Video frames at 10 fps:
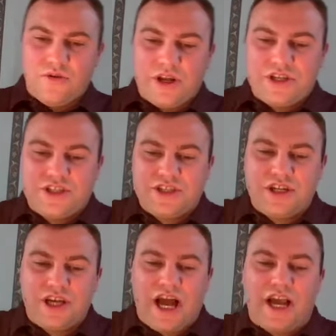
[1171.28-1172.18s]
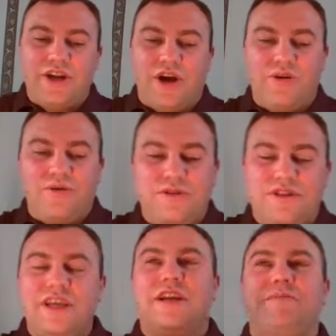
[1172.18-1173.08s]
Which I know,
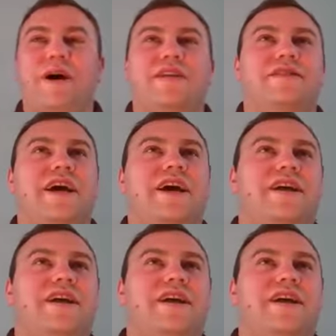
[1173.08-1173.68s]
thinking about